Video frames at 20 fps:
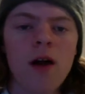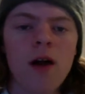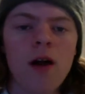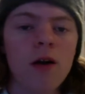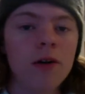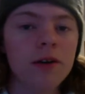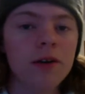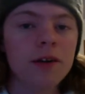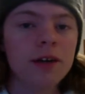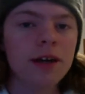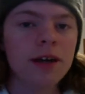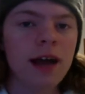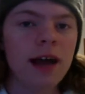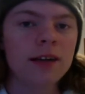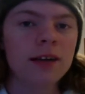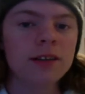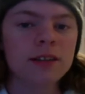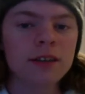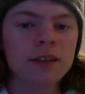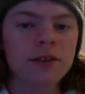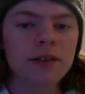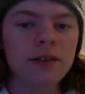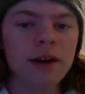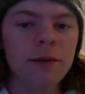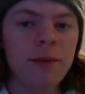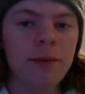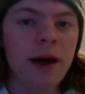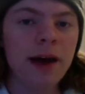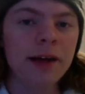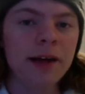Or you can actually create
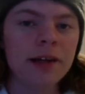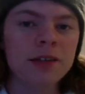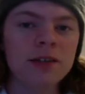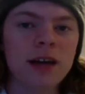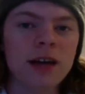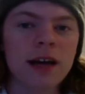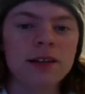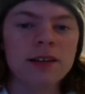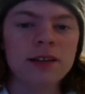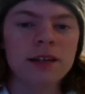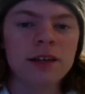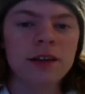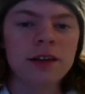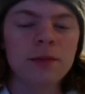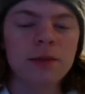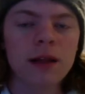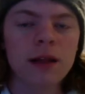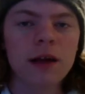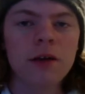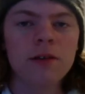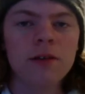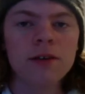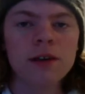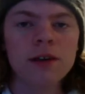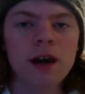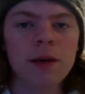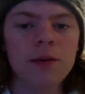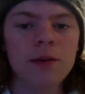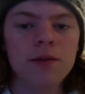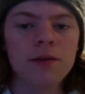backing tracks that you can play over
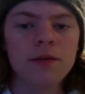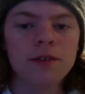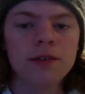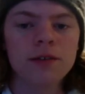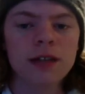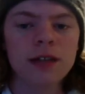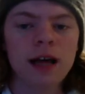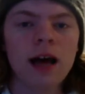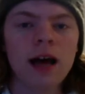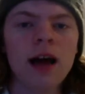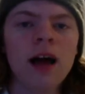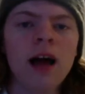top of using that.